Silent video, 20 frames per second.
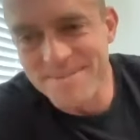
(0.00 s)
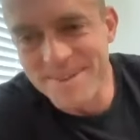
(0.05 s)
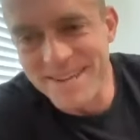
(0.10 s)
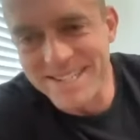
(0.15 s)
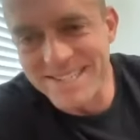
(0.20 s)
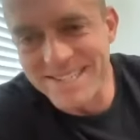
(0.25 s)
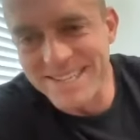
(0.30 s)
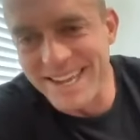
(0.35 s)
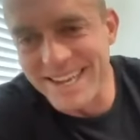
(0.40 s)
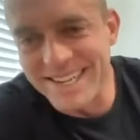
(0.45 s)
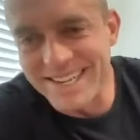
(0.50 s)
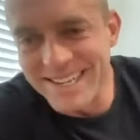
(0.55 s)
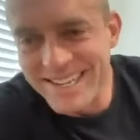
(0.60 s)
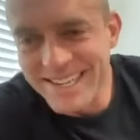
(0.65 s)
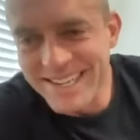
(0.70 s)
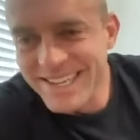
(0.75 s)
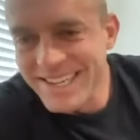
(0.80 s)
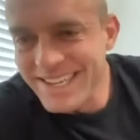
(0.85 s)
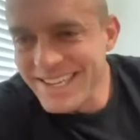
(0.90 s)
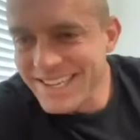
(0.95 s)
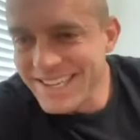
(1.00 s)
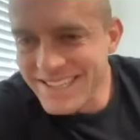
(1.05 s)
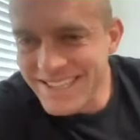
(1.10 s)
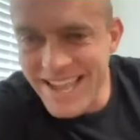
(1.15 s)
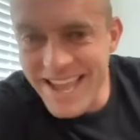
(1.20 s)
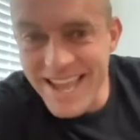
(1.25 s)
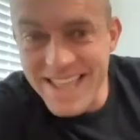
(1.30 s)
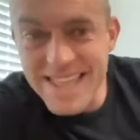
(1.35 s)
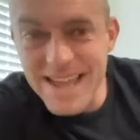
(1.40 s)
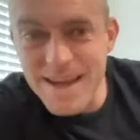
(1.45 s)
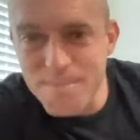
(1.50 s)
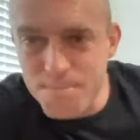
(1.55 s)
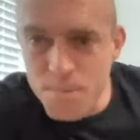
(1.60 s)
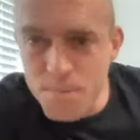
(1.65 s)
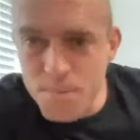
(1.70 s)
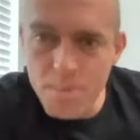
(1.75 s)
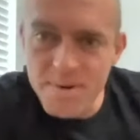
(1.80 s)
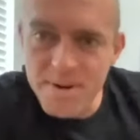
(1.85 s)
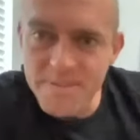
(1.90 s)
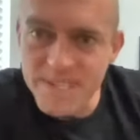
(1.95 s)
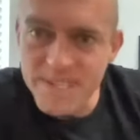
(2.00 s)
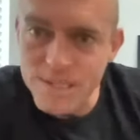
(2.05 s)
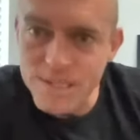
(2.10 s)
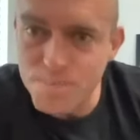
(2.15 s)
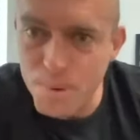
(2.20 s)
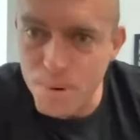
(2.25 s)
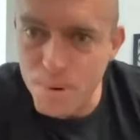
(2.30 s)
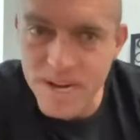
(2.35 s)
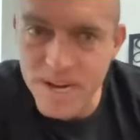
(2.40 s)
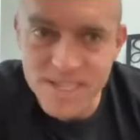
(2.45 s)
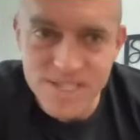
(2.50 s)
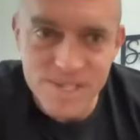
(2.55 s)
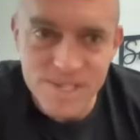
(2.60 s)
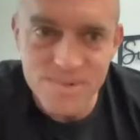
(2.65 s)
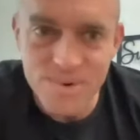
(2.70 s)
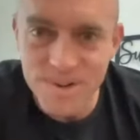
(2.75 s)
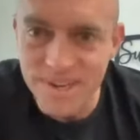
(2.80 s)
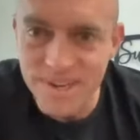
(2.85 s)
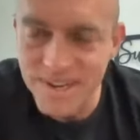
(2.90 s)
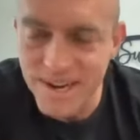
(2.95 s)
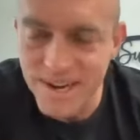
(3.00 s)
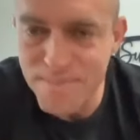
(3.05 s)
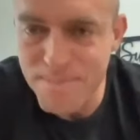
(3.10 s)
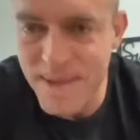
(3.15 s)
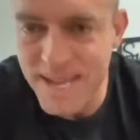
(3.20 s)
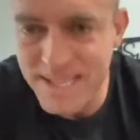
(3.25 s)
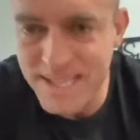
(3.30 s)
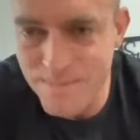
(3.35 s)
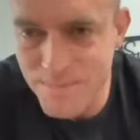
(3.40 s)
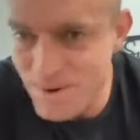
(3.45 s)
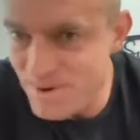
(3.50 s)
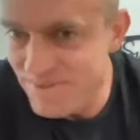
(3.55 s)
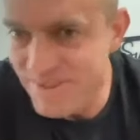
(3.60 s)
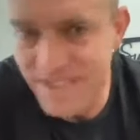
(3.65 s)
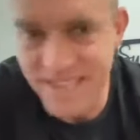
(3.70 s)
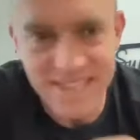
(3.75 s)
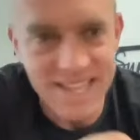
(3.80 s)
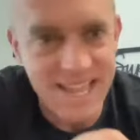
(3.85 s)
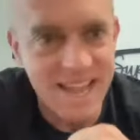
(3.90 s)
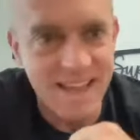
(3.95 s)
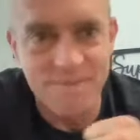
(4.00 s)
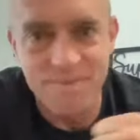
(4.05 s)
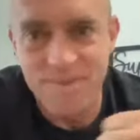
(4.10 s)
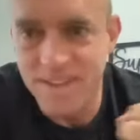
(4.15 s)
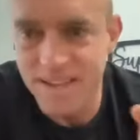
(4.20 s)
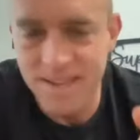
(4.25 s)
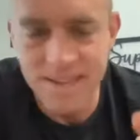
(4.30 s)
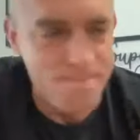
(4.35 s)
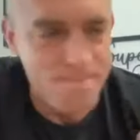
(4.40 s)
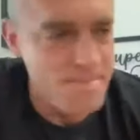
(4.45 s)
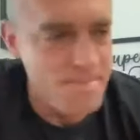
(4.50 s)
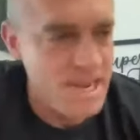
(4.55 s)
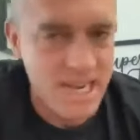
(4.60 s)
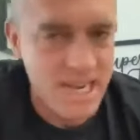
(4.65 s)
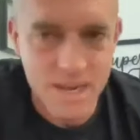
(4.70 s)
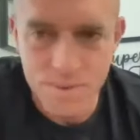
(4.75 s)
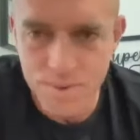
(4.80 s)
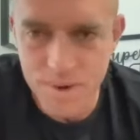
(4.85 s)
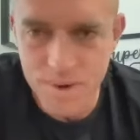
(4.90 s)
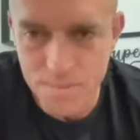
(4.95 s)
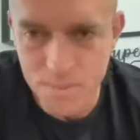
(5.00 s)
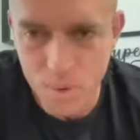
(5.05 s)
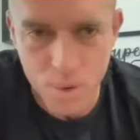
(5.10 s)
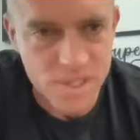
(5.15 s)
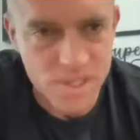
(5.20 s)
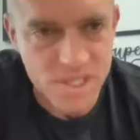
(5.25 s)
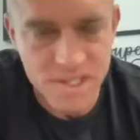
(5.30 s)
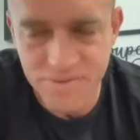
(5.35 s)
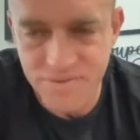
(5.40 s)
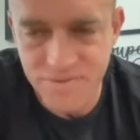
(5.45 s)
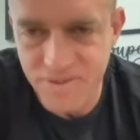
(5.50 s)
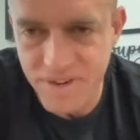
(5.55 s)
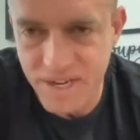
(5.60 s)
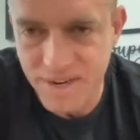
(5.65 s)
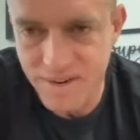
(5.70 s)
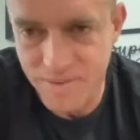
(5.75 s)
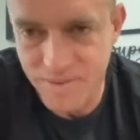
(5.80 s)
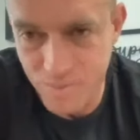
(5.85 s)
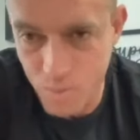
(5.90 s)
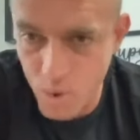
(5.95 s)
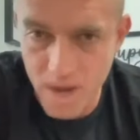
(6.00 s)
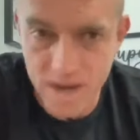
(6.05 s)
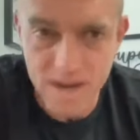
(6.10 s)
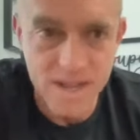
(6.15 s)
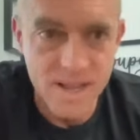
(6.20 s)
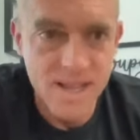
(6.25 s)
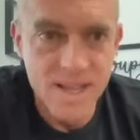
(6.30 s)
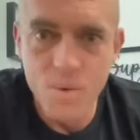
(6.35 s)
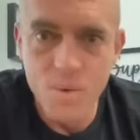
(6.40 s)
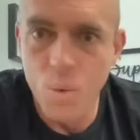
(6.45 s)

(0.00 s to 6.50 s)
But it's like, they had that moment of inspiration where they're going to make the move and then they have immediate remorse and fear of what